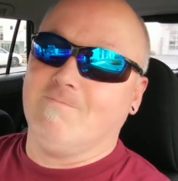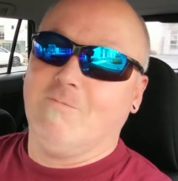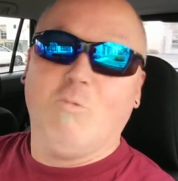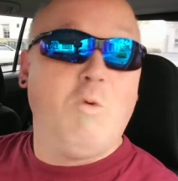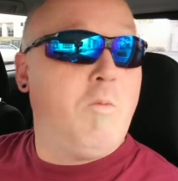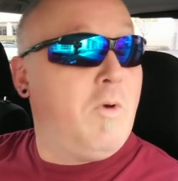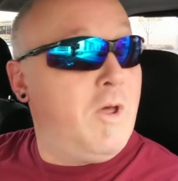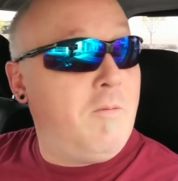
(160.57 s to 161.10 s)

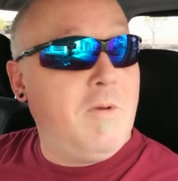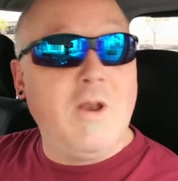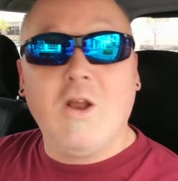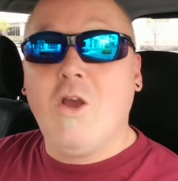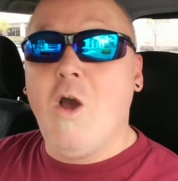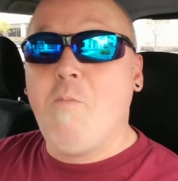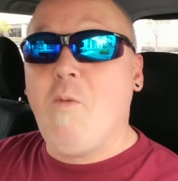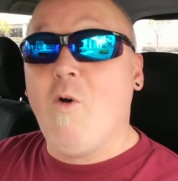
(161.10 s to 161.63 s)
We put them in a
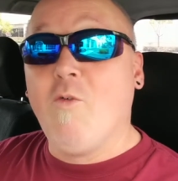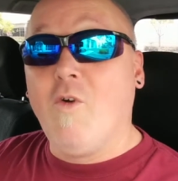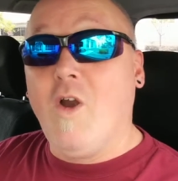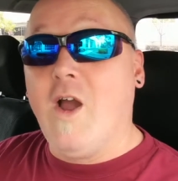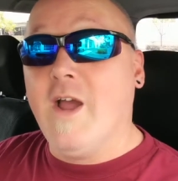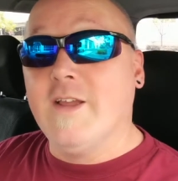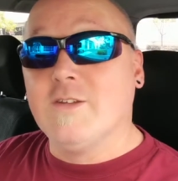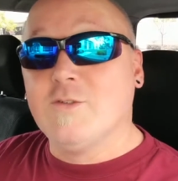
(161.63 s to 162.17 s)
cup over
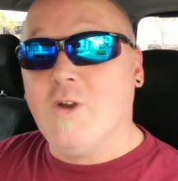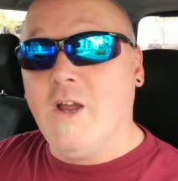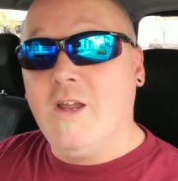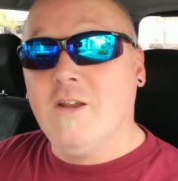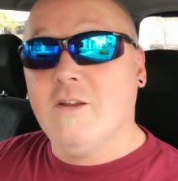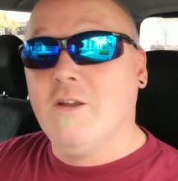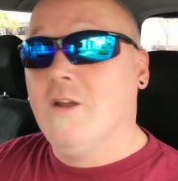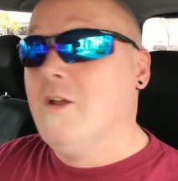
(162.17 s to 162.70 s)
ice,
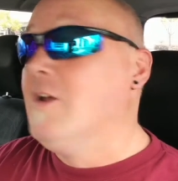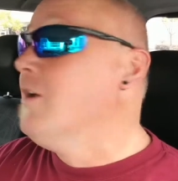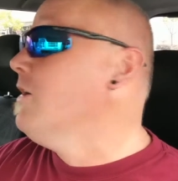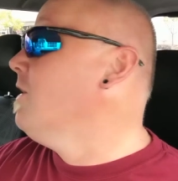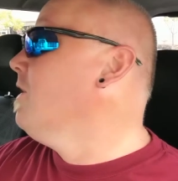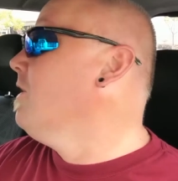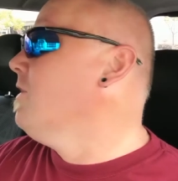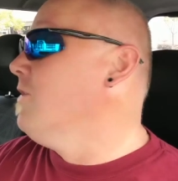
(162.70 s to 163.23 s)
right?
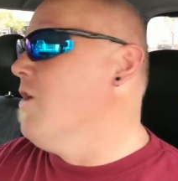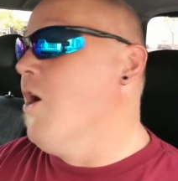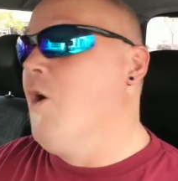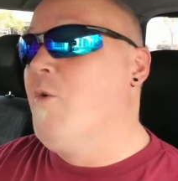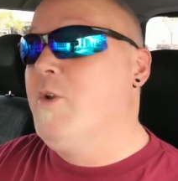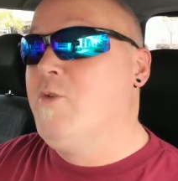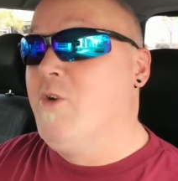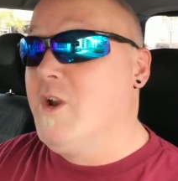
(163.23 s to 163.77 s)
No,
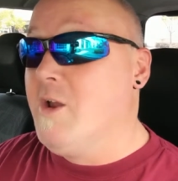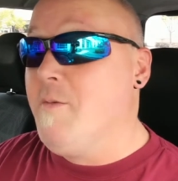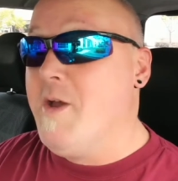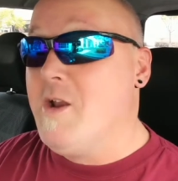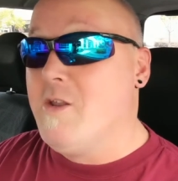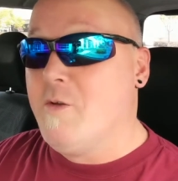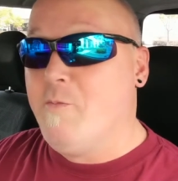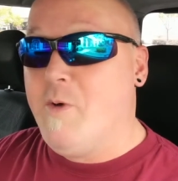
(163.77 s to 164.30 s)
we drink them
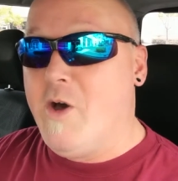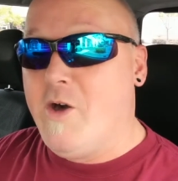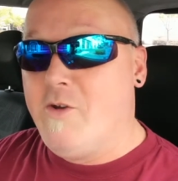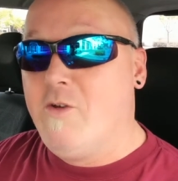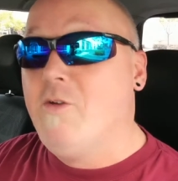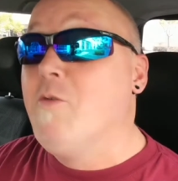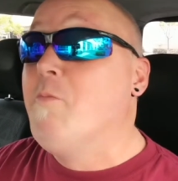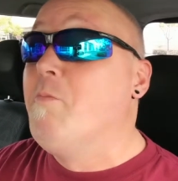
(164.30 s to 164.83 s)
out of the
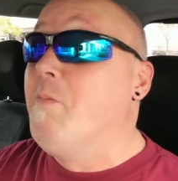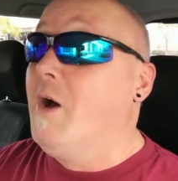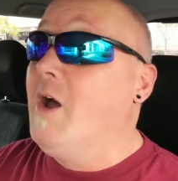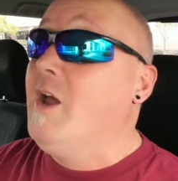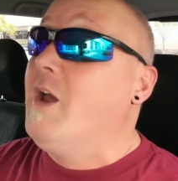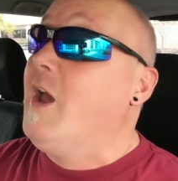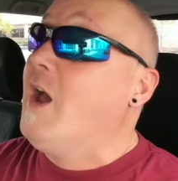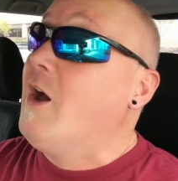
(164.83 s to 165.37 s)
bottle,
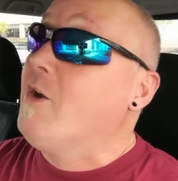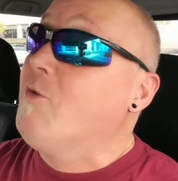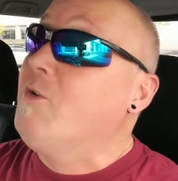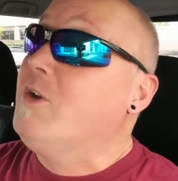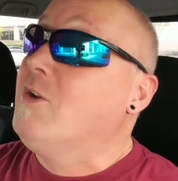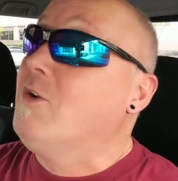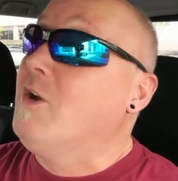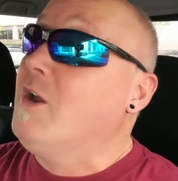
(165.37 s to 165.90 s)
but how do we
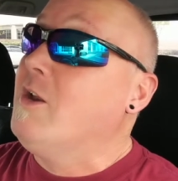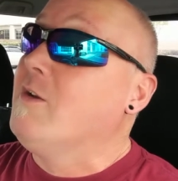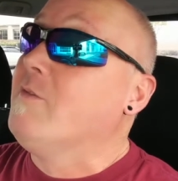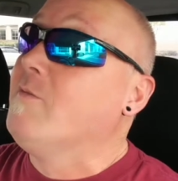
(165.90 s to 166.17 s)
do it?